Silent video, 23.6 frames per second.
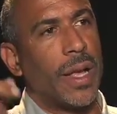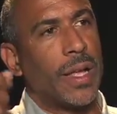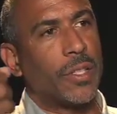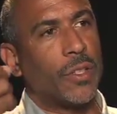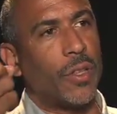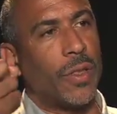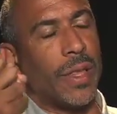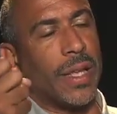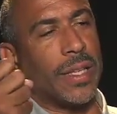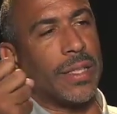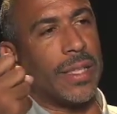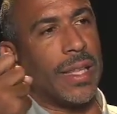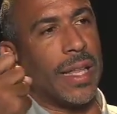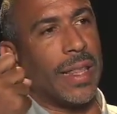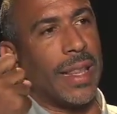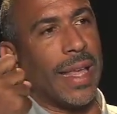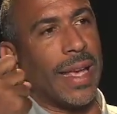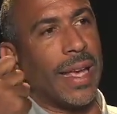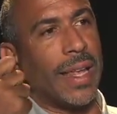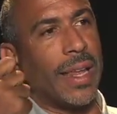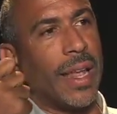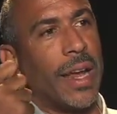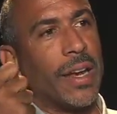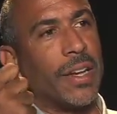So they
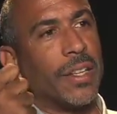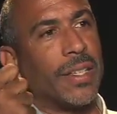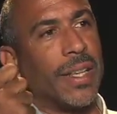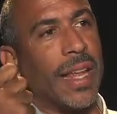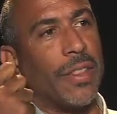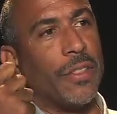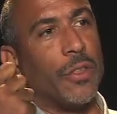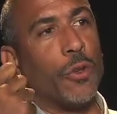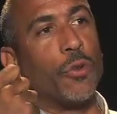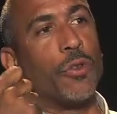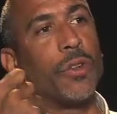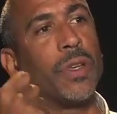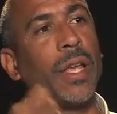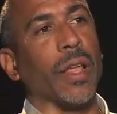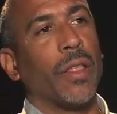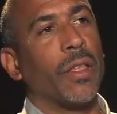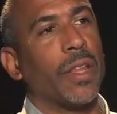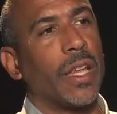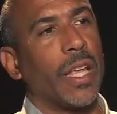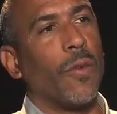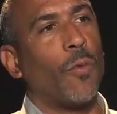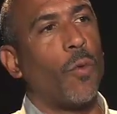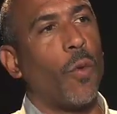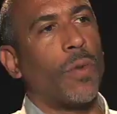can understand the
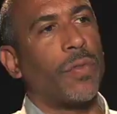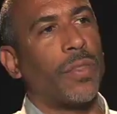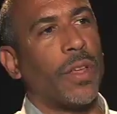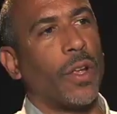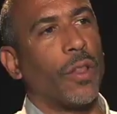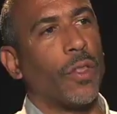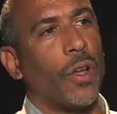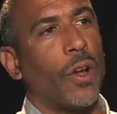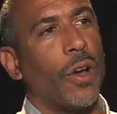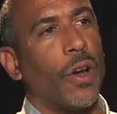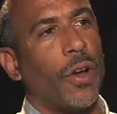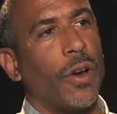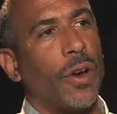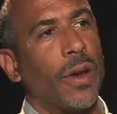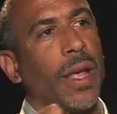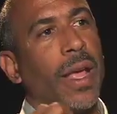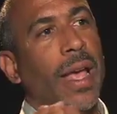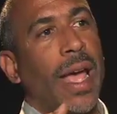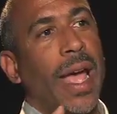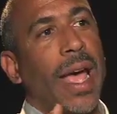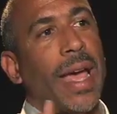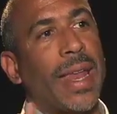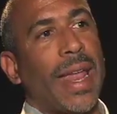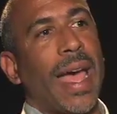utility of what they learn
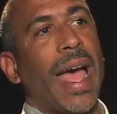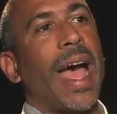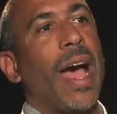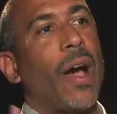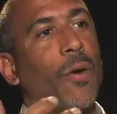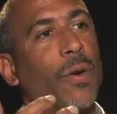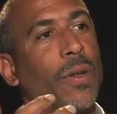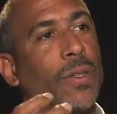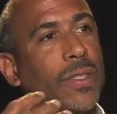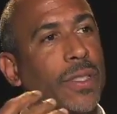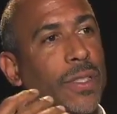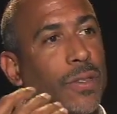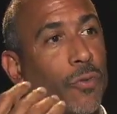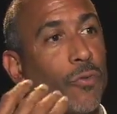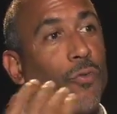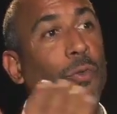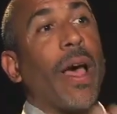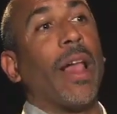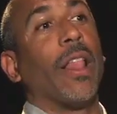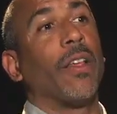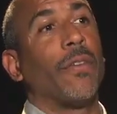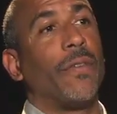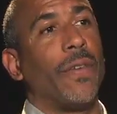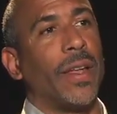and how it's
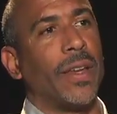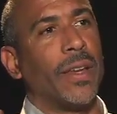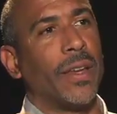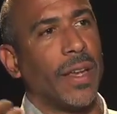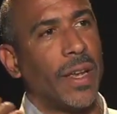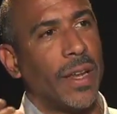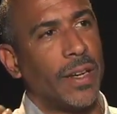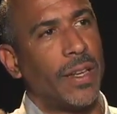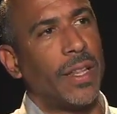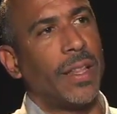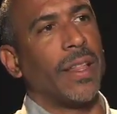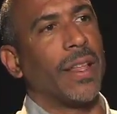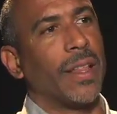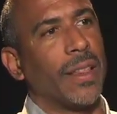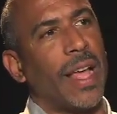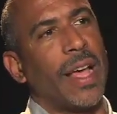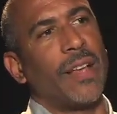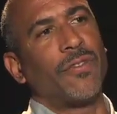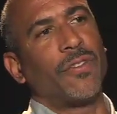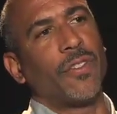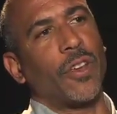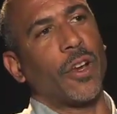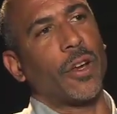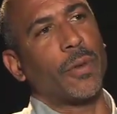relevant to their
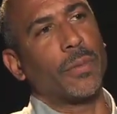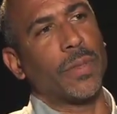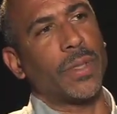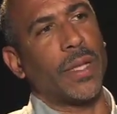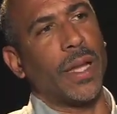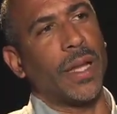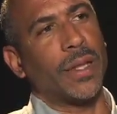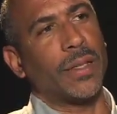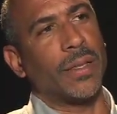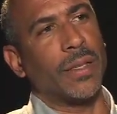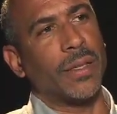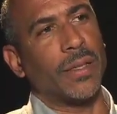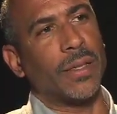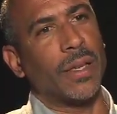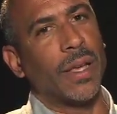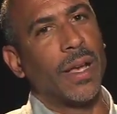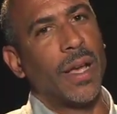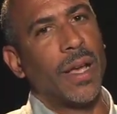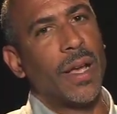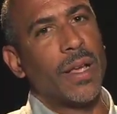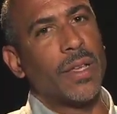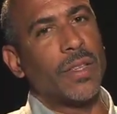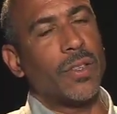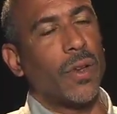life circumstances.
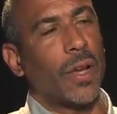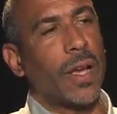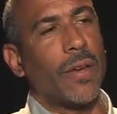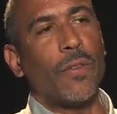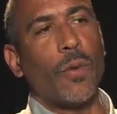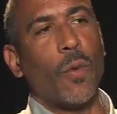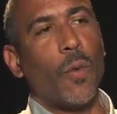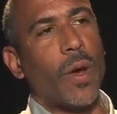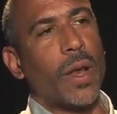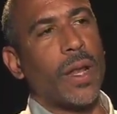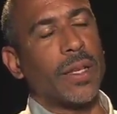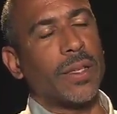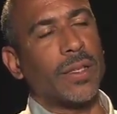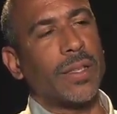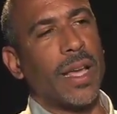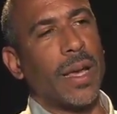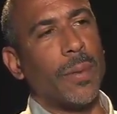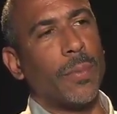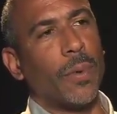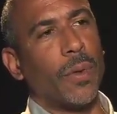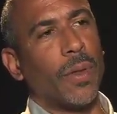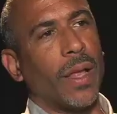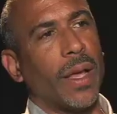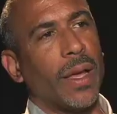So I'll give you one
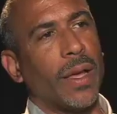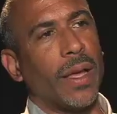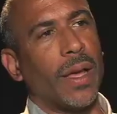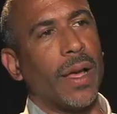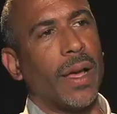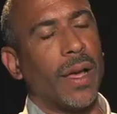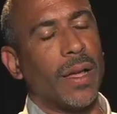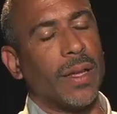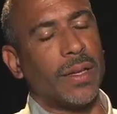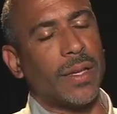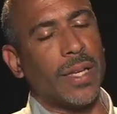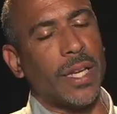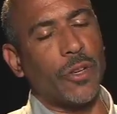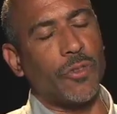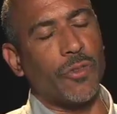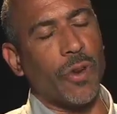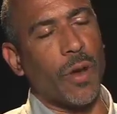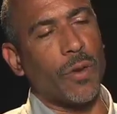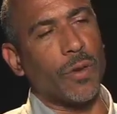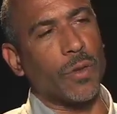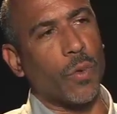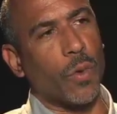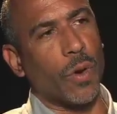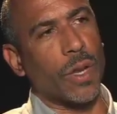example. A teacher
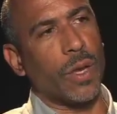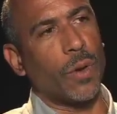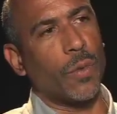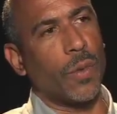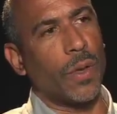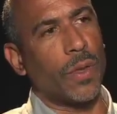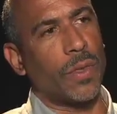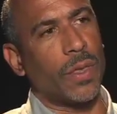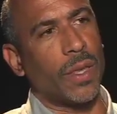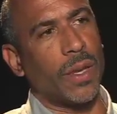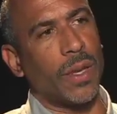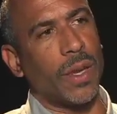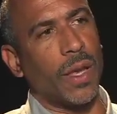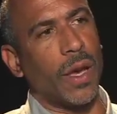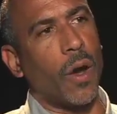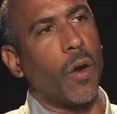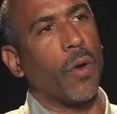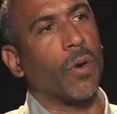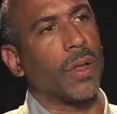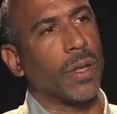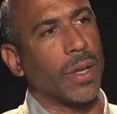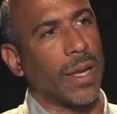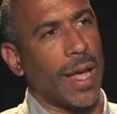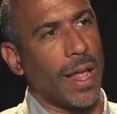I was working with in
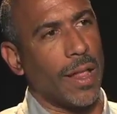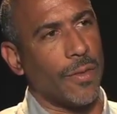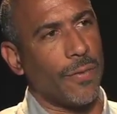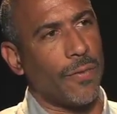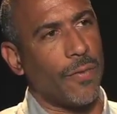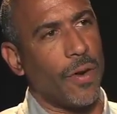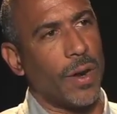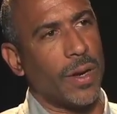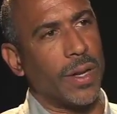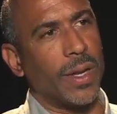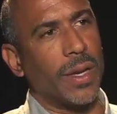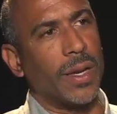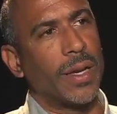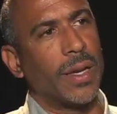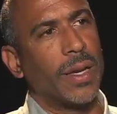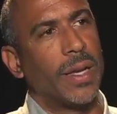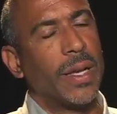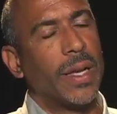Oakland, California,